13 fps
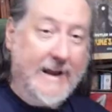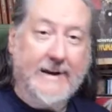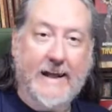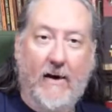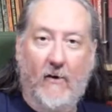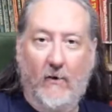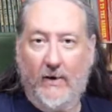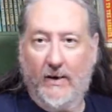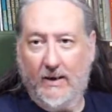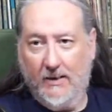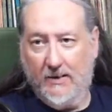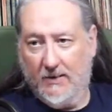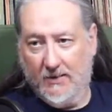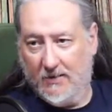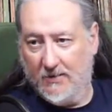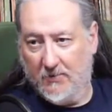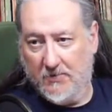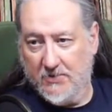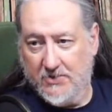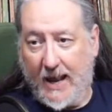Now,
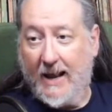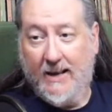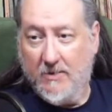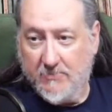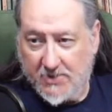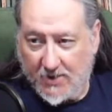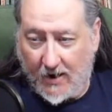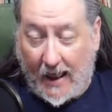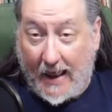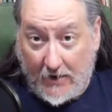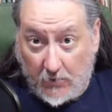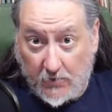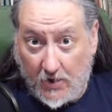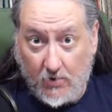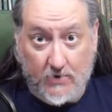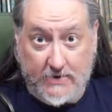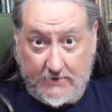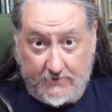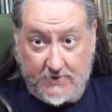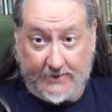Jack, I'm sorry. I don't know
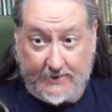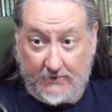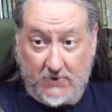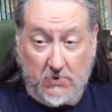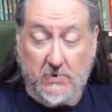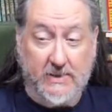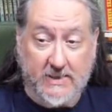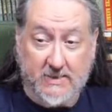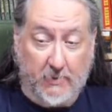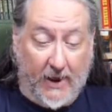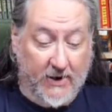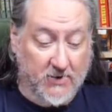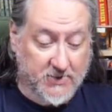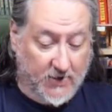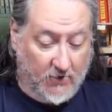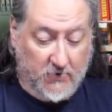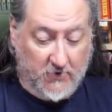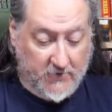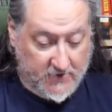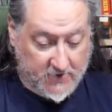if you did this by yourself
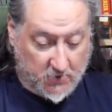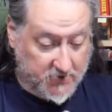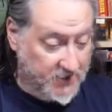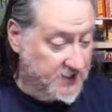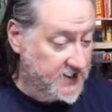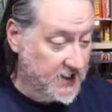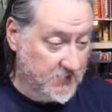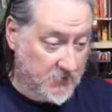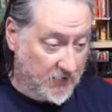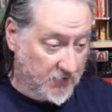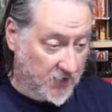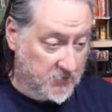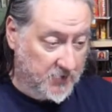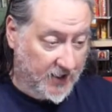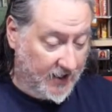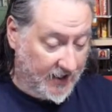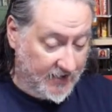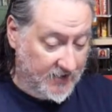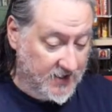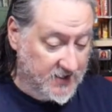or that there was a team effort
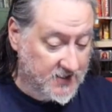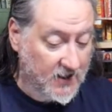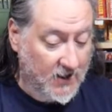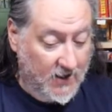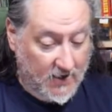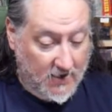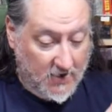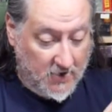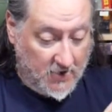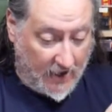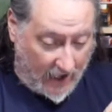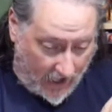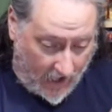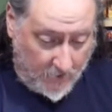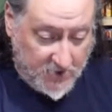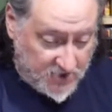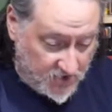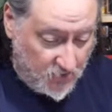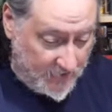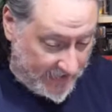behind this. I'm
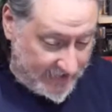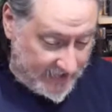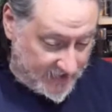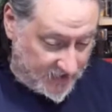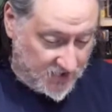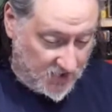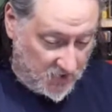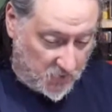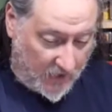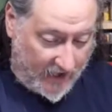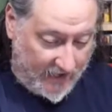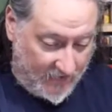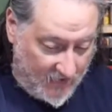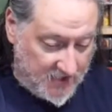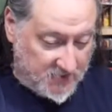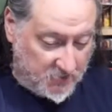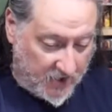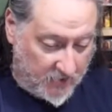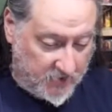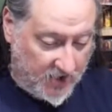assuming this is you writing this,
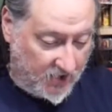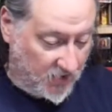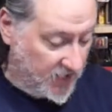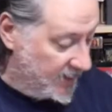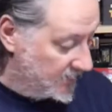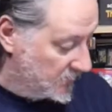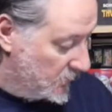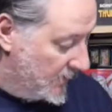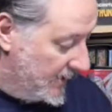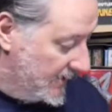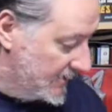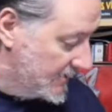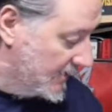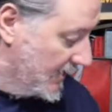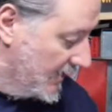but I'm going to go ahead and read it.